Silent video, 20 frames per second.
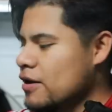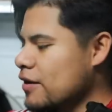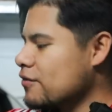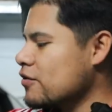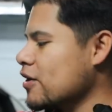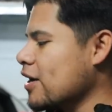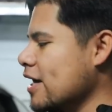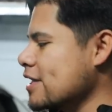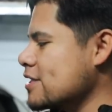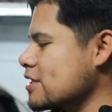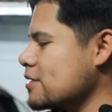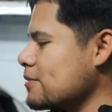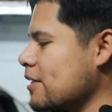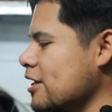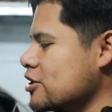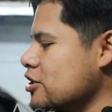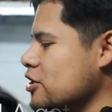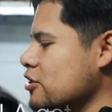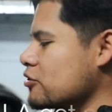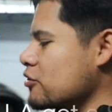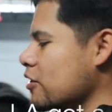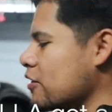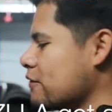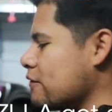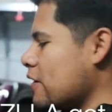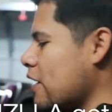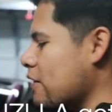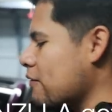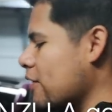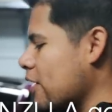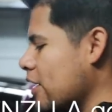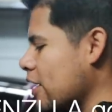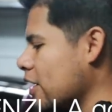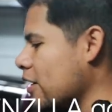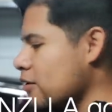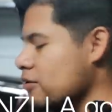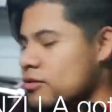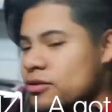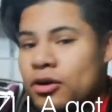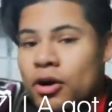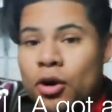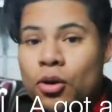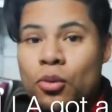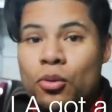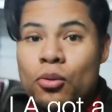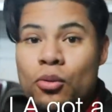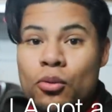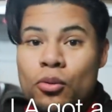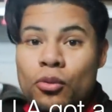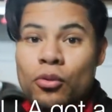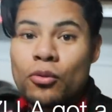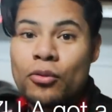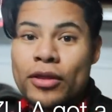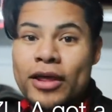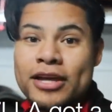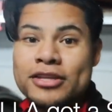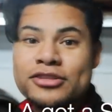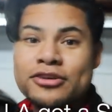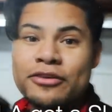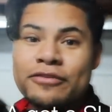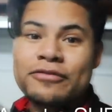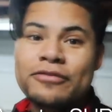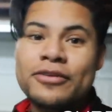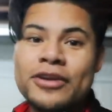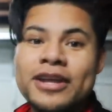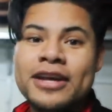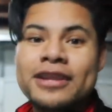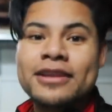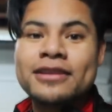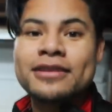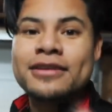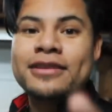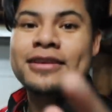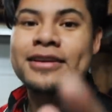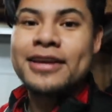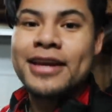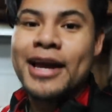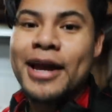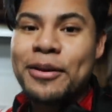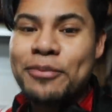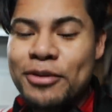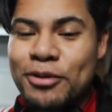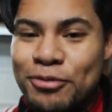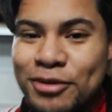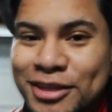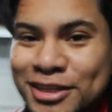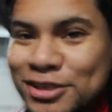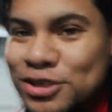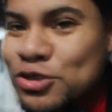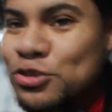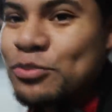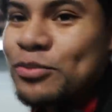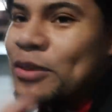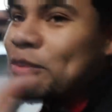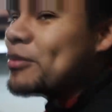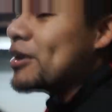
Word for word: if you guys see my G35 right now, oh, that's our friend Cameron with the Super,